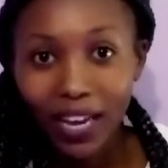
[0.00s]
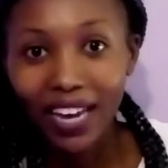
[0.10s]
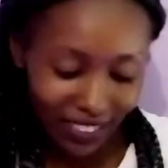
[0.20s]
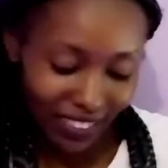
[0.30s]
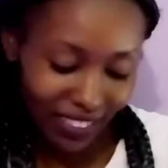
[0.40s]

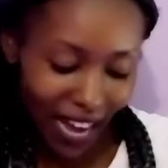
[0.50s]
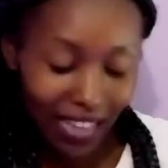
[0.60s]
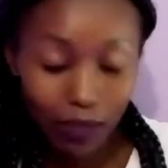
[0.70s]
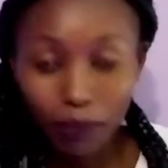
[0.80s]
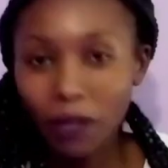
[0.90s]
it
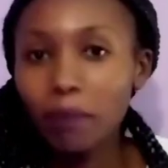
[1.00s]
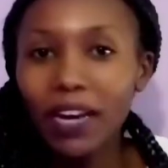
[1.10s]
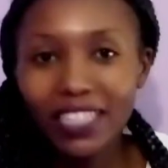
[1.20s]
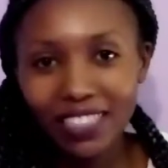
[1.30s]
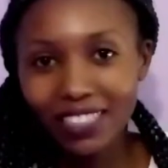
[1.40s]
has been
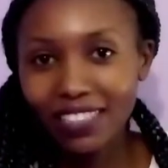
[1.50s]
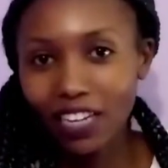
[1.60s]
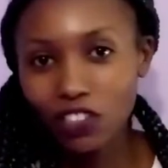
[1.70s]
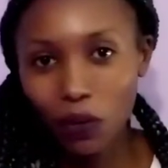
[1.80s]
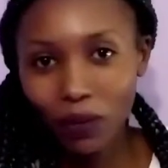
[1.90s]
made in
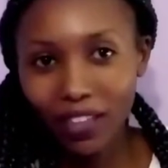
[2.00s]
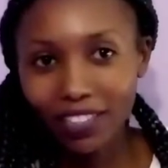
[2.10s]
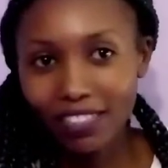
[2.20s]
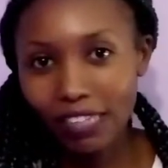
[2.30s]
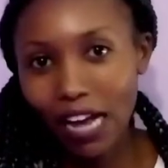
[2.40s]
such a way
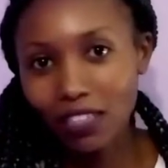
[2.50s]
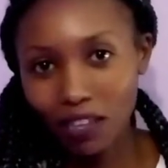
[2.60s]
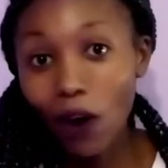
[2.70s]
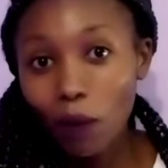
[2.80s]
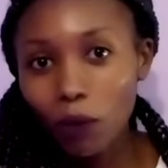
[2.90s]
that it has a
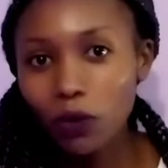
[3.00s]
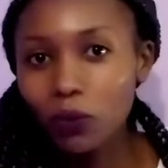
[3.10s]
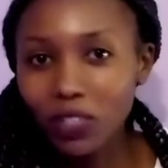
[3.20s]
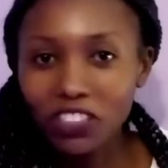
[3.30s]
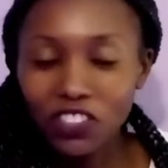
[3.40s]
hormone
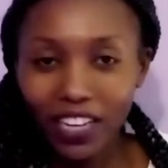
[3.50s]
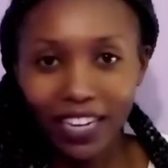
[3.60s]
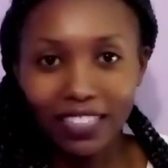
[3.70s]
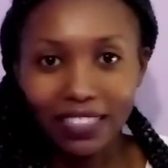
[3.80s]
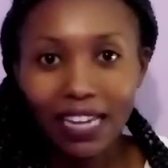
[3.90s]
which
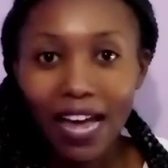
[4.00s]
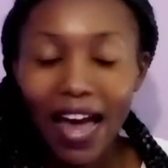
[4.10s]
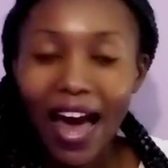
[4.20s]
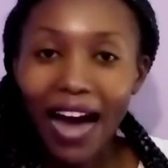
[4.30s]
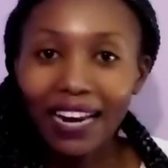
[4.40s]
can
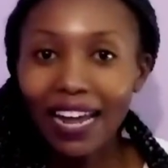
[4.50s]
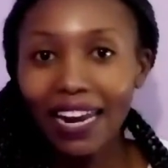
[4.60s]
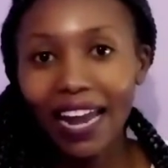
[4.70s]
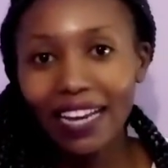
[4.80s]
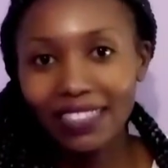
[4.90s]

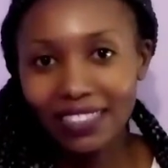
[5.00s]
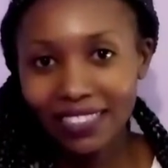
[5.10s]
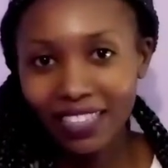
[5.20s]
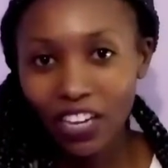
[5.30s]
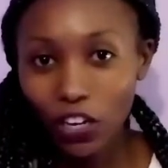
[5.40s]
analyze
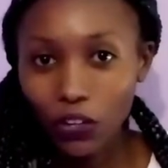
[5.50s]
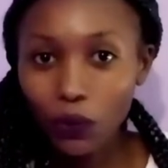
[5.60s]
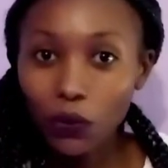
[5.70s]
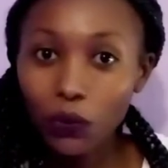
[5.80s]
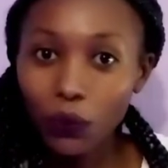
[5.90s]

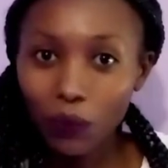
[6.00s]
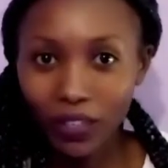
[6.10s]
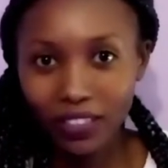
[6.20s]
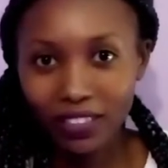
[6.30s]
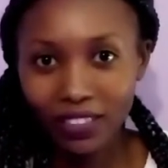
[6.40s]
your
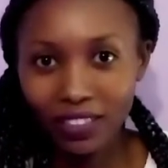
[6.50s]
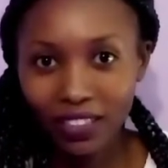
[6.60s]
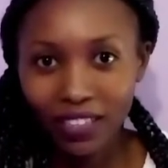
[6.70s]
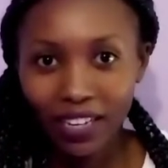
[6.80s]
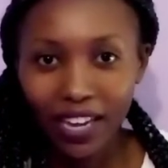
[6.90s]
urine
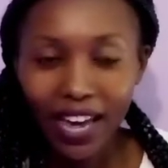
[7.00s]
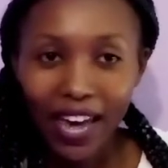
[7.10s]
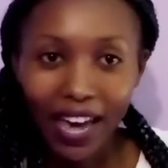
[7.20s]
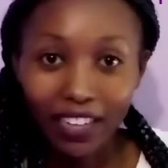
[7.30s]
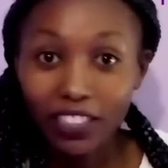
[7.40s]

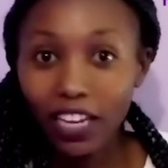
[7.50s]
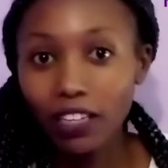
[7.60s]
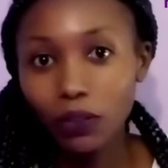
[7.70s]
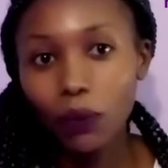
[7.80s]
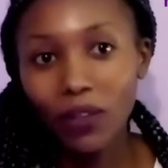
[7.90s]
and tell
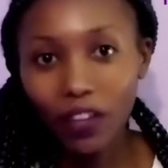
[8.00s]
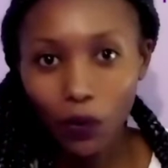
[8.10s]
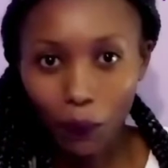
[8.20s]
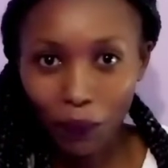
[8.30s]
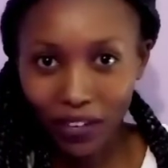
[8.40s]
you whether
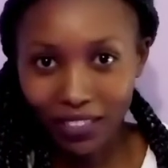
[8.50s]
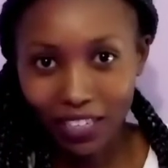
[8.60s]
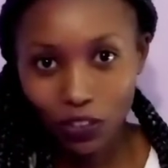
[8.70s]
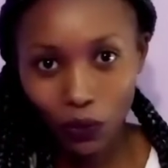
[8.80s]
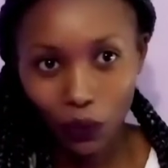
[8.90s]
you're
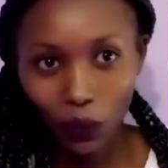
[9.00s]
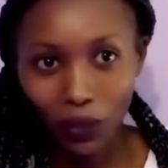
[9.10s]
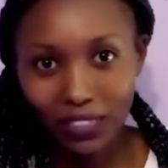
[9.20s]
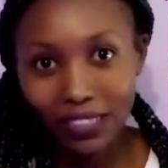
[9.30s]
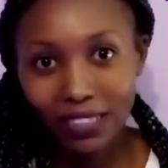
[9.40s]
pregnant or
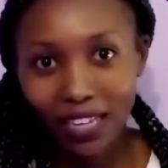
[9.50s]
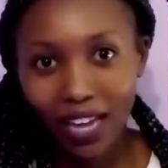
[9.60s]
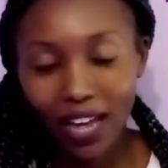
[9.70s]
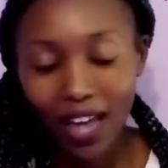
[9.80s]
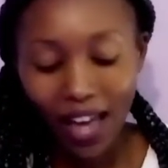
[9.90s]

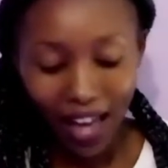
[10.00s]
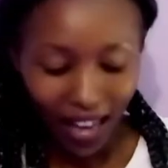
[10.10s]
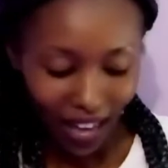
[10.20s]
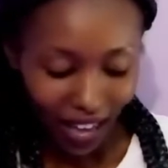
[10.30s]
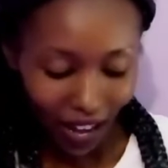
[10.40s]

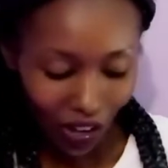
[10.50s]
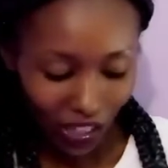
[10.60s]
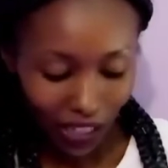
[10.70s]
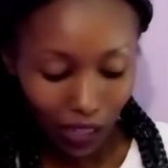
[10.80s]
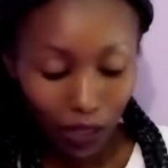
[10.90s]
not.
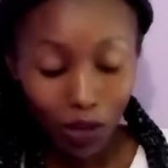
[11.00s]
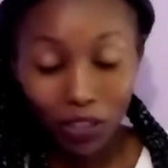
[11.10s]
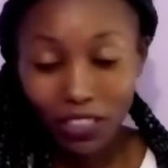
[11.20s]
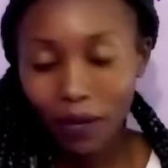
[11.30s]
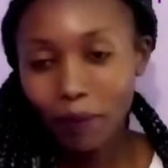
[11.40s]
Okay, long
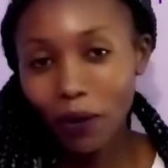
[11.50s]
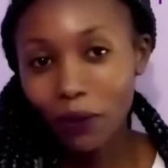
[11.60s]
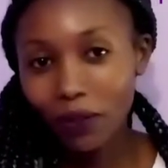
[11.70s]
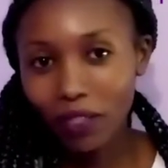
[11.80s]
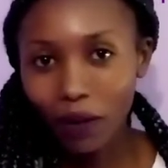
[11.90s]
time
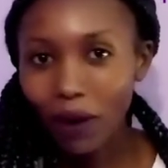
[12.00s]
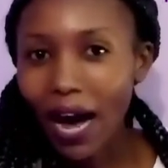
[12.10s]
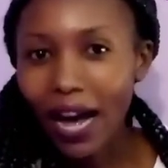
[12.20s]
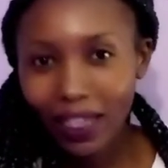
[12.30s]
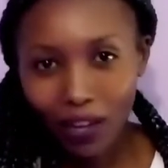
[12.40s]
ago there were
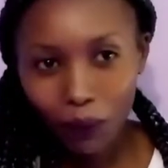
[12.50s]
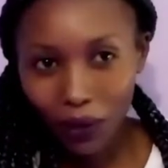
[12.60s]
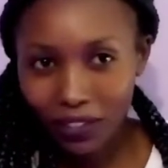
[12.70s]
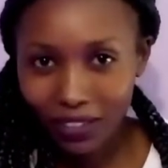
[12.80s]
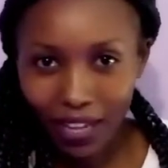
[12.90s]
other
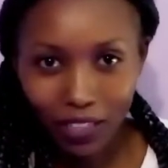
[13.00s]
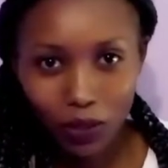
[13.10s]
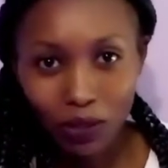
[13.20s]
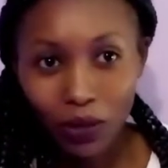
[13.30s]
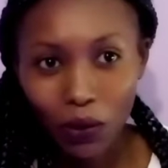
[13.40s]
ways that
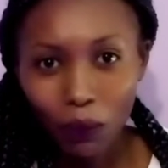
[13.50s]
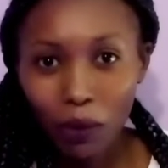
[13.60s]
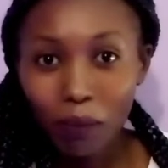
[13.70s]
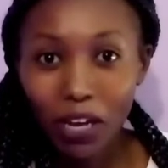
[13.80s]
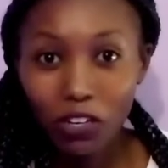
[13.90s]

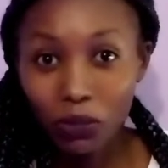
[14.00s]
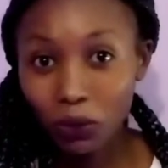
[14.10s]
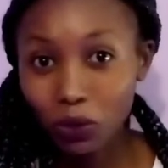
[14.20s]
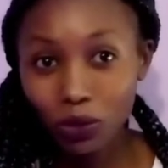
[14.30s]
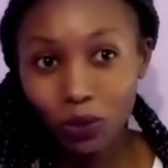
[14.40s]
women
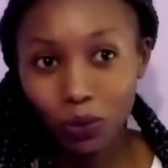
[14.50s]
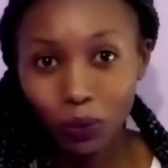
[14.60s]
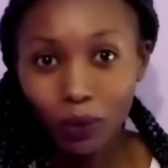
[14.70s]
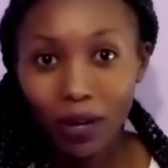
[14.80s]
used to